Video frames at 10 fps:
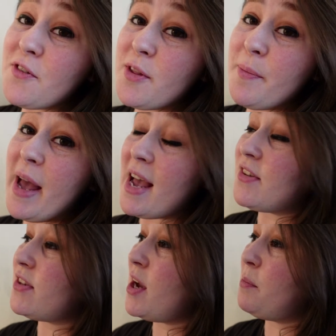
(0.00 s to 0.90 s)
over the
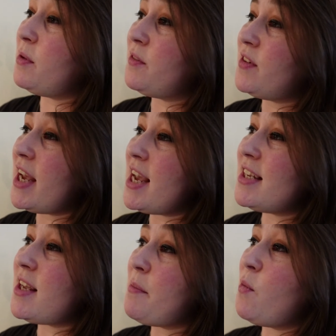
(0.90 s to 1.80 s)
past couple of
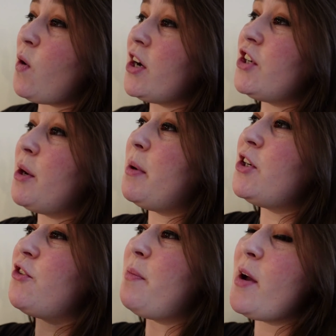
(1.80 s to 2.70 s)
days, I've been watching a
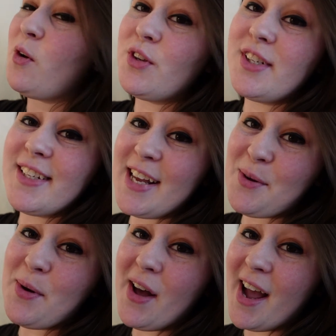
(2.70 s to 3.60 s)
bunch of my old
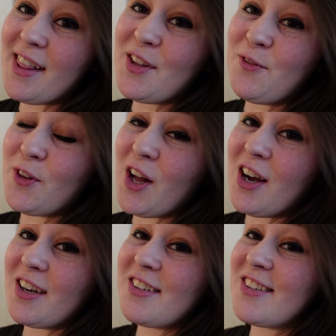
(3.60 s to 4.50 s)
Sanibel Island
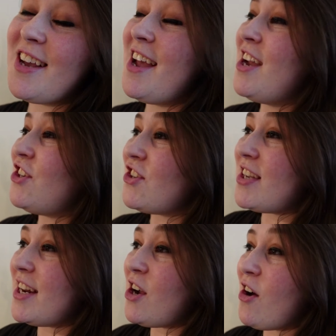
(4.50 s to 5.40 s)
vlogs, just
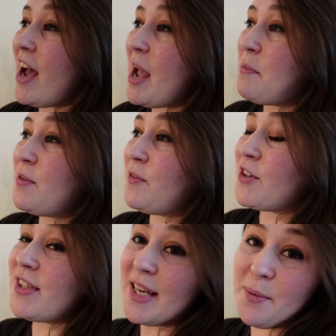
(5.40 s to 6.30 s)
getting all hyped for
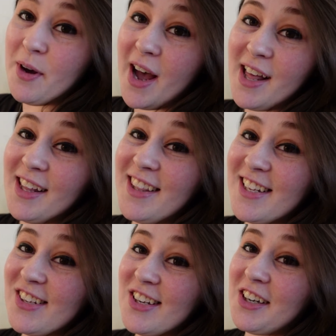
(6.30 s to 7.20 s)
Sanibel Island
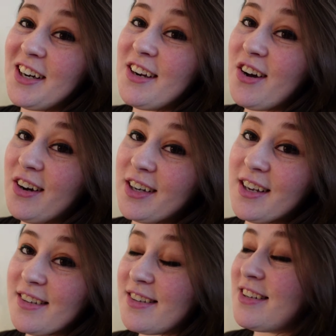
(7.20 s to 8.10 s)
this year in
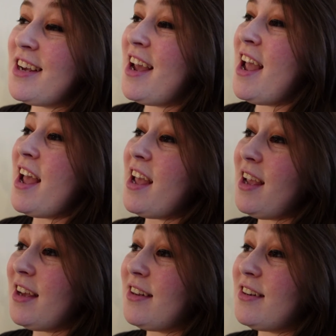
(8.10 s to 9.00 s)
August.
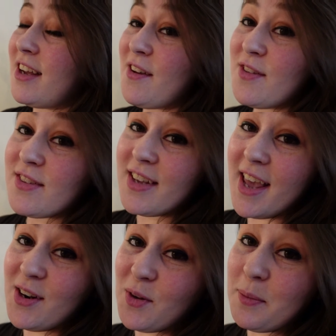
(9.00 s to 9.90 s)
And I have this
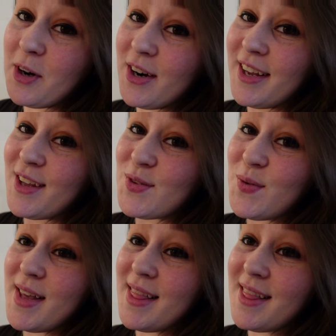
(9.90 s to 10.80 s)
candle burning as
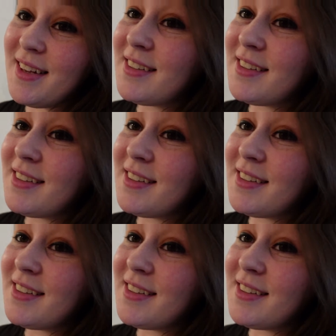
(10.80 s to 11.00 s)
well.